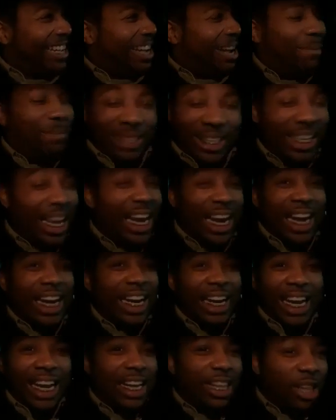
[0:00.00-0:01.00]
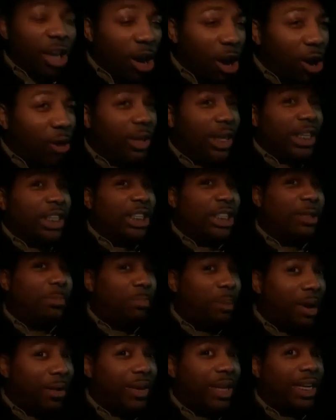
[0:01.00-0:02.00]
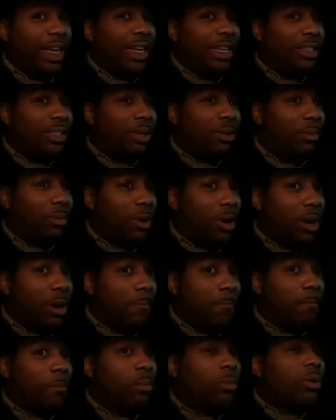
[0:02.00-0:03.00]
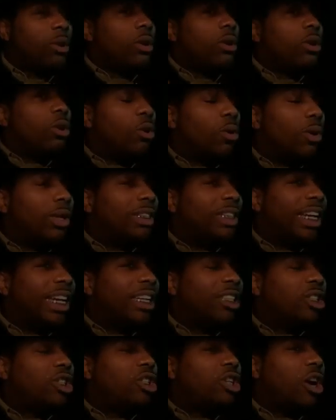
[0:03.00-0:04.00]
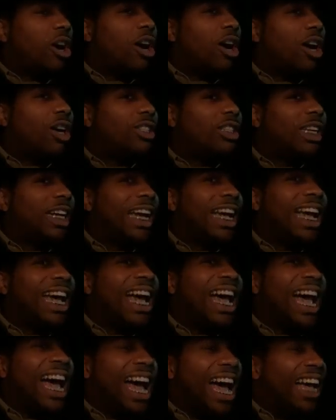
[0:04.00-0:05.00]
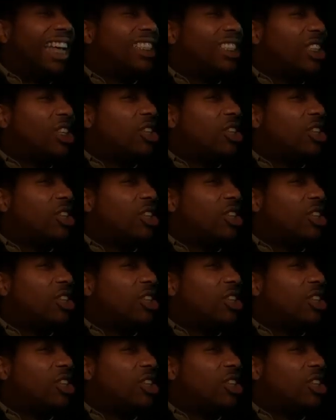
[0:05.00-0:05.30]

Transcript: I'm going to say that again. The Holy Spirit is the one who is in charge as